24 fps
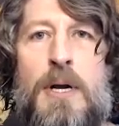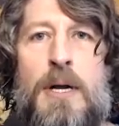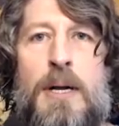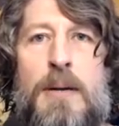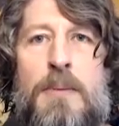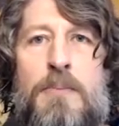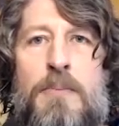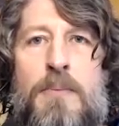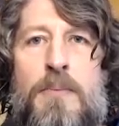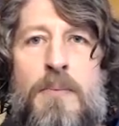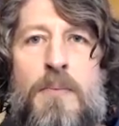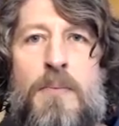
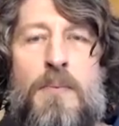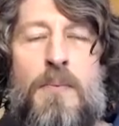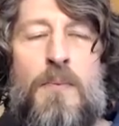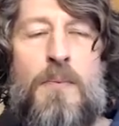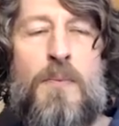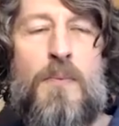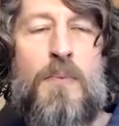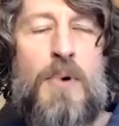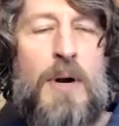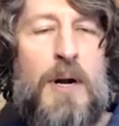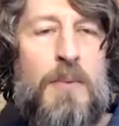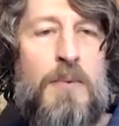and
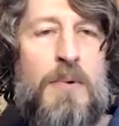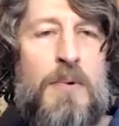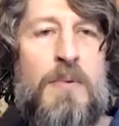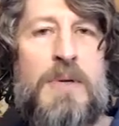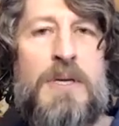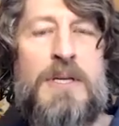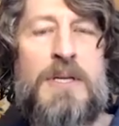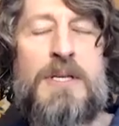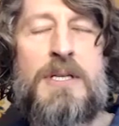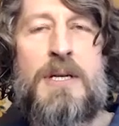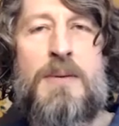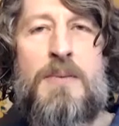
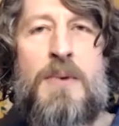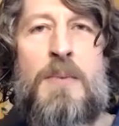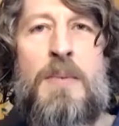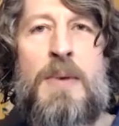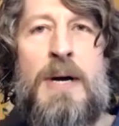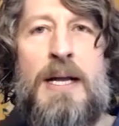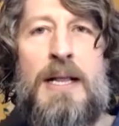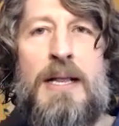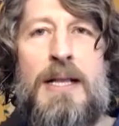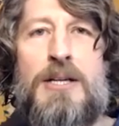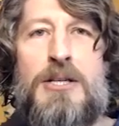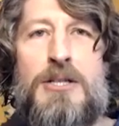probably some of
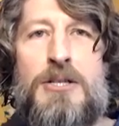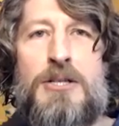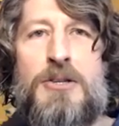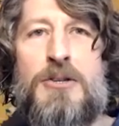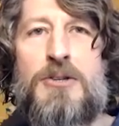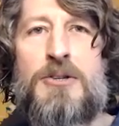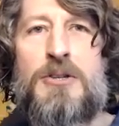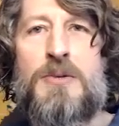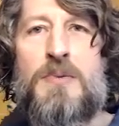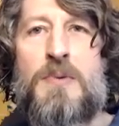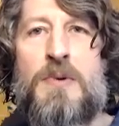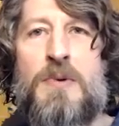my
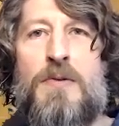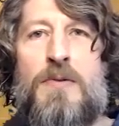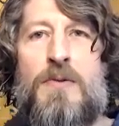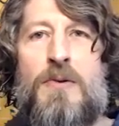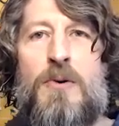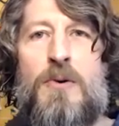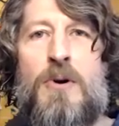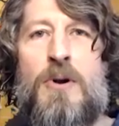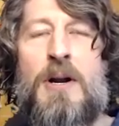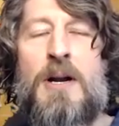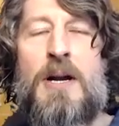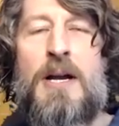listeners
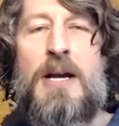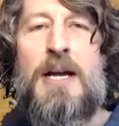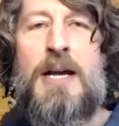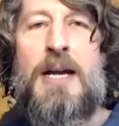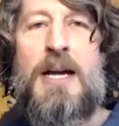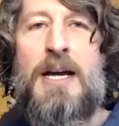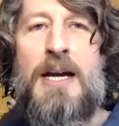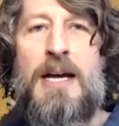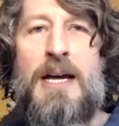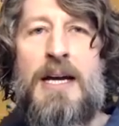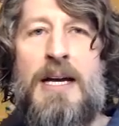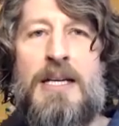before.
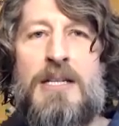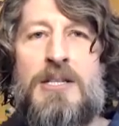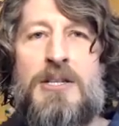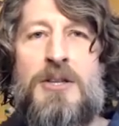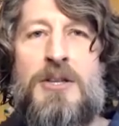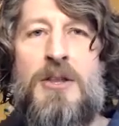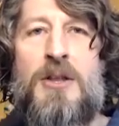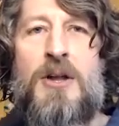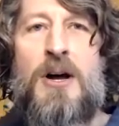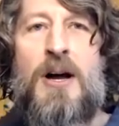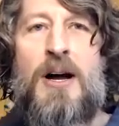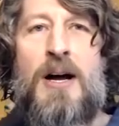It's
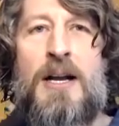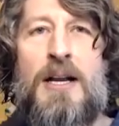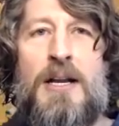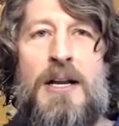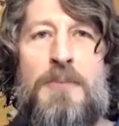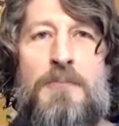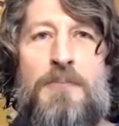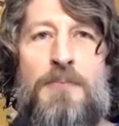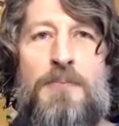not